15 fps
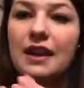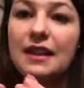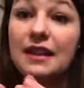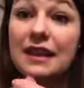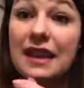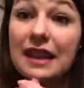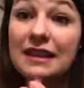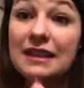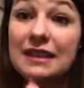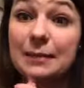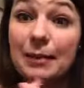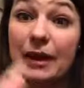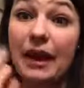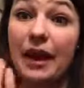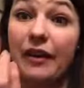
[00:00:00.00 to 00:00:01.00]
The next
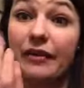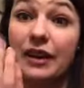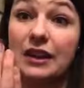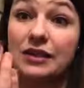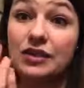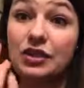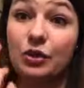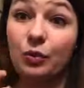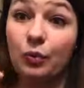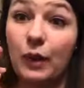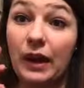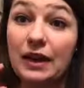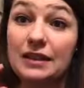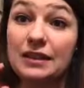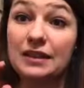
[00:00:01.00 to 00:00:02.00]
tip I have is to
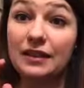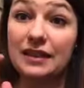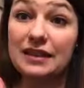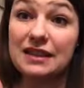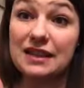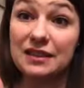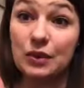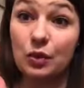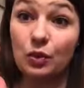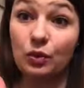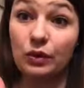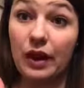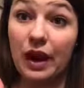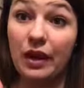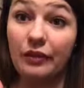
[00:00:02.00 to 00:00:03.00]
wait till this is
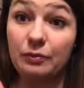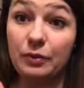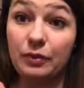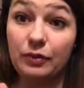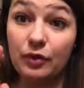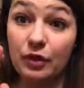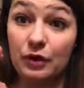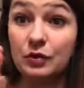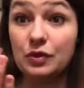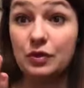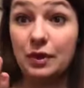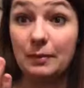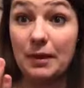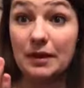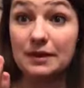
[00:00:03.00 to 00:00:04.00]
cooled off before you
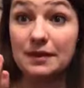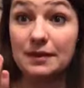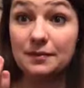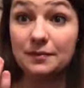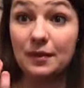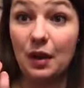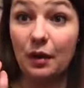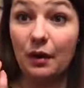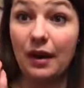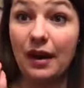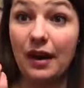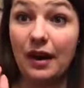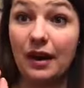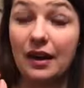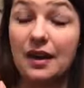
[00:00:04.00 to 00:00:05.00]
trim it,
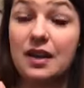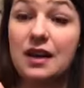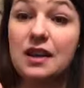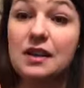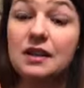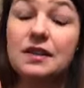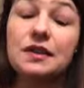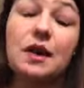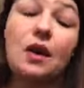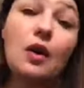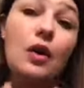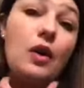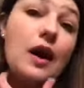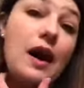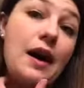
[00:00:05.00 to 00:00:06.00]
okay?
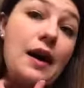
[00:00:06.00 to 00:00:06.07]
So